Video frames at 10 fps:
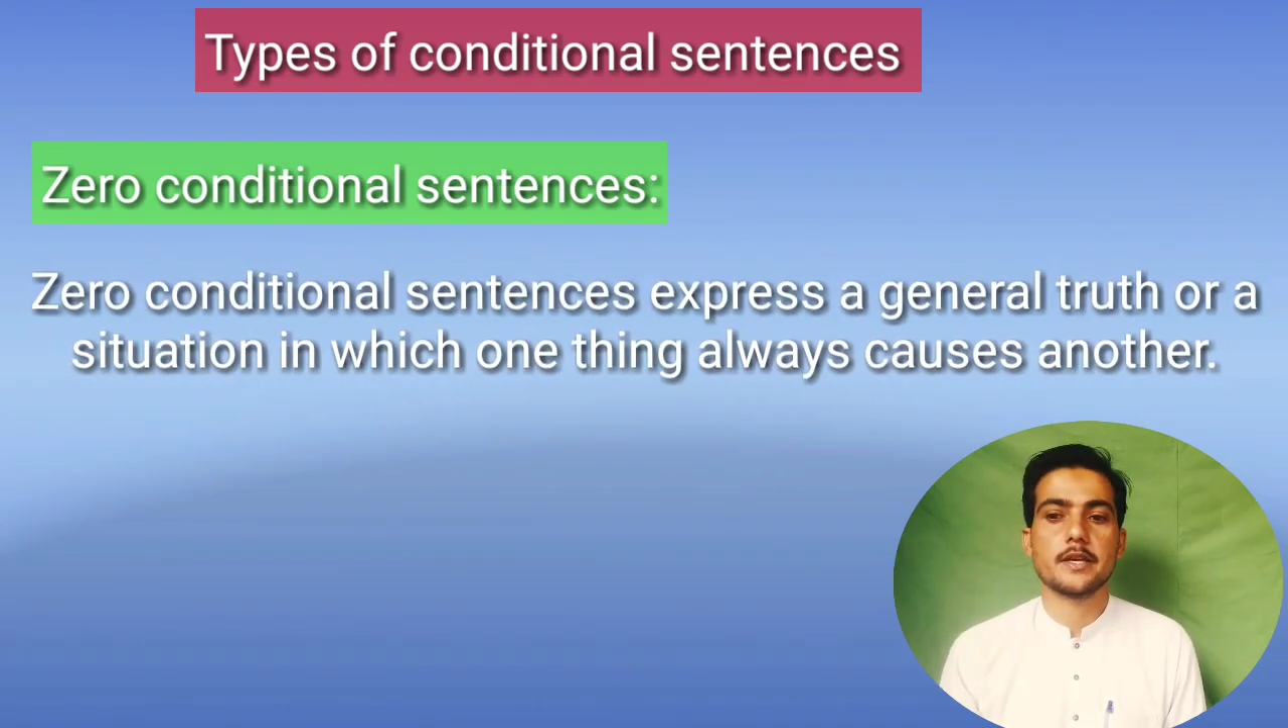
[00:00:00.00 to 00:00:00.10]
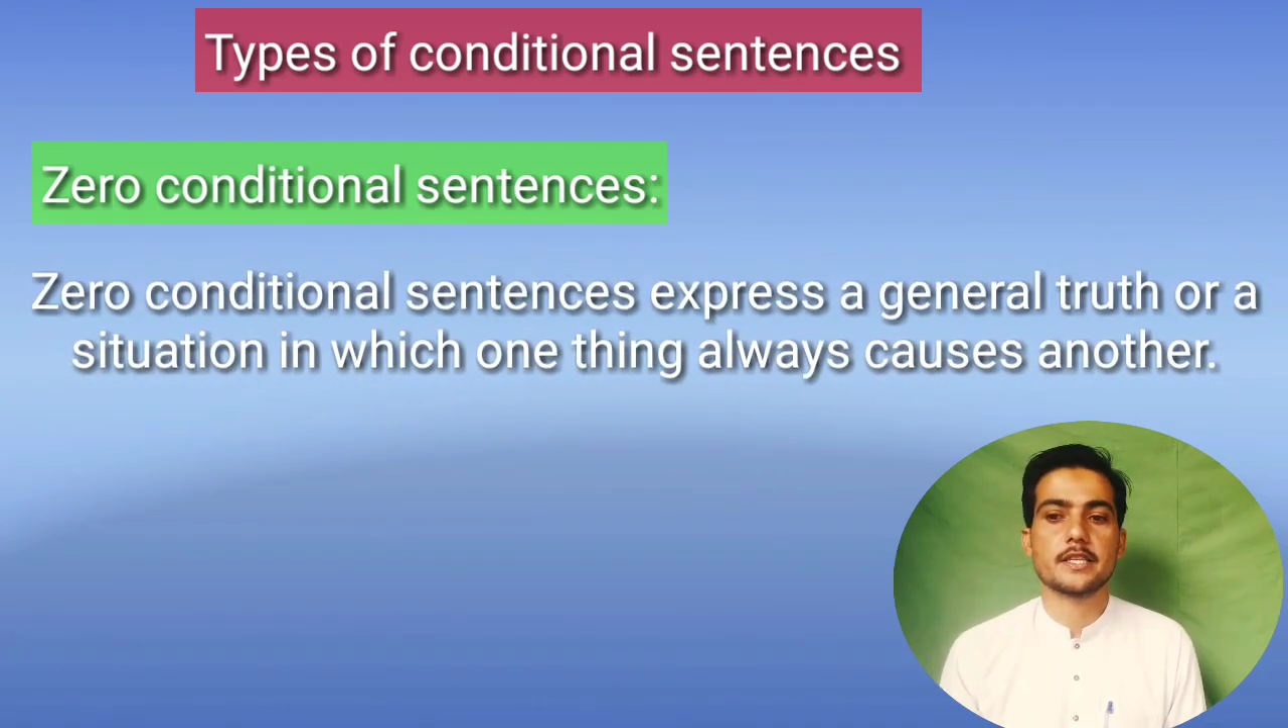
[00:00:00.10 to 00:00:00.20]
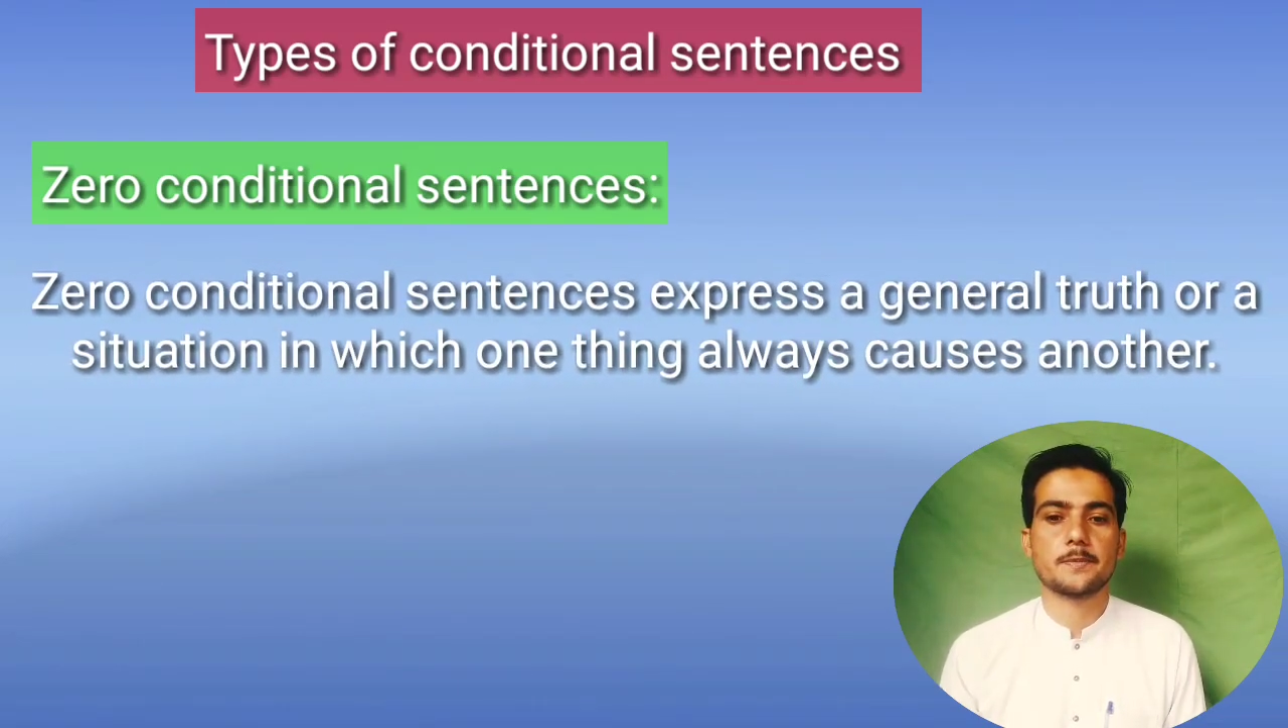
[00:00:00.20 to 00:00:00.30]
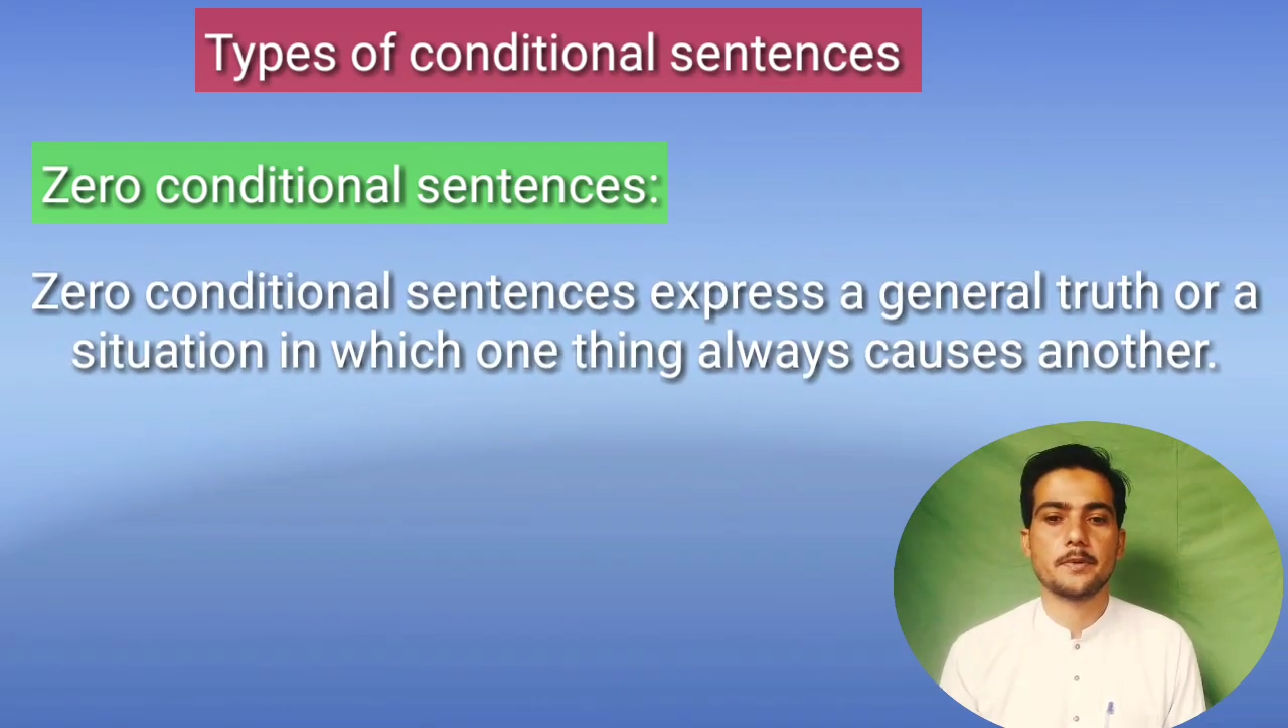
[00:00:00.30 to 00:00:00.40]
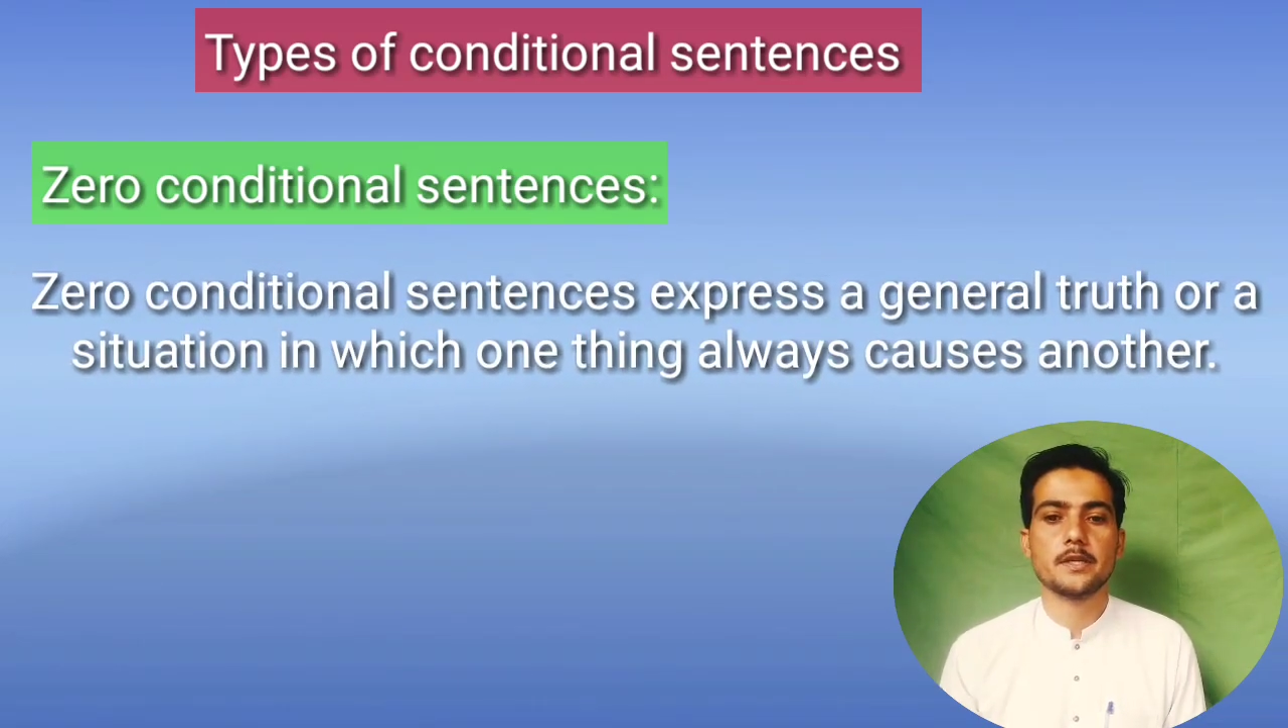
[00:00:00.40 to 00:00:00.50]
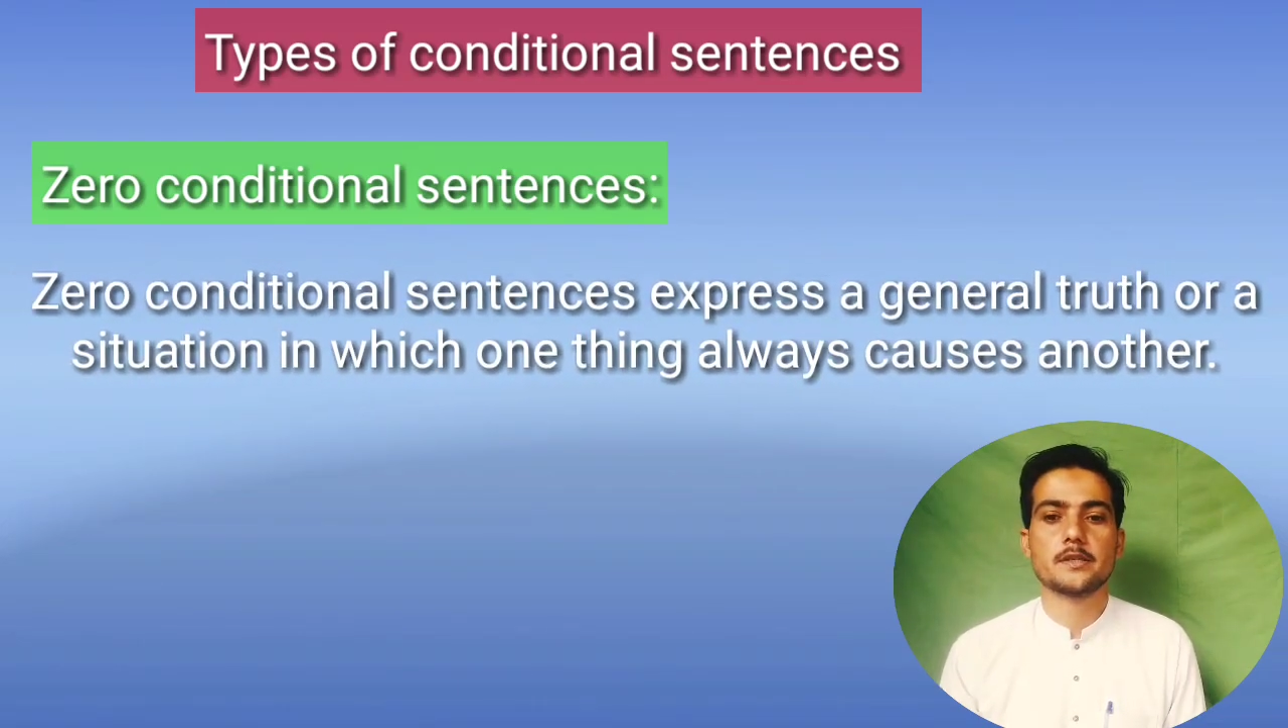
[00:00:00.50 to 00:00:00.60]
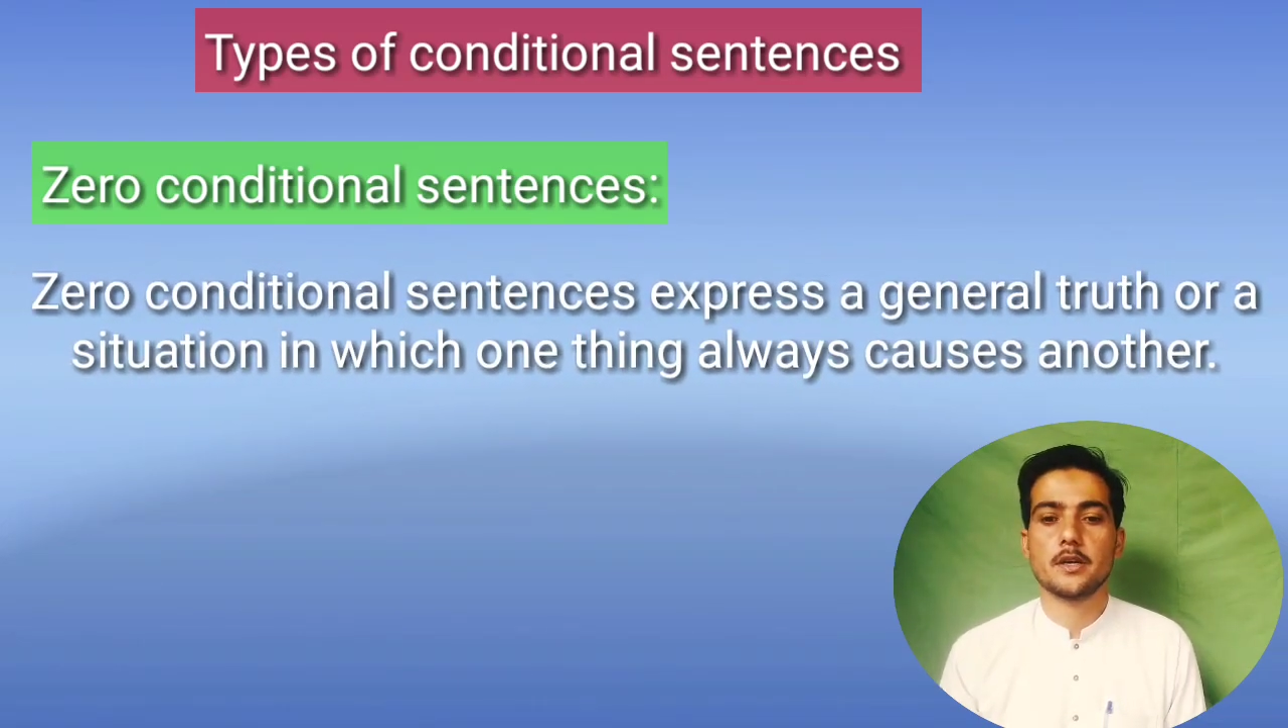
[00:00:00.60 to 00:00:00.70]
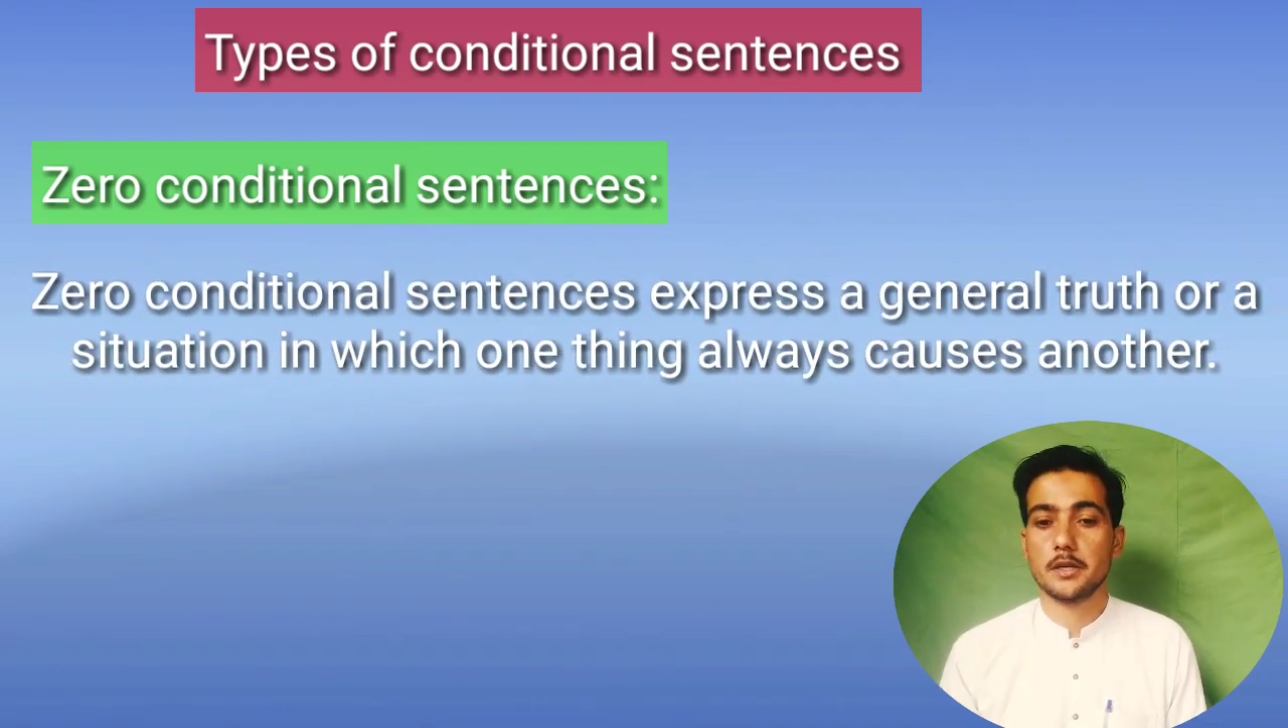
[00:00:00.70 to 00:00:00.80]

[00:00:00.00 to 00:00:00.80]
express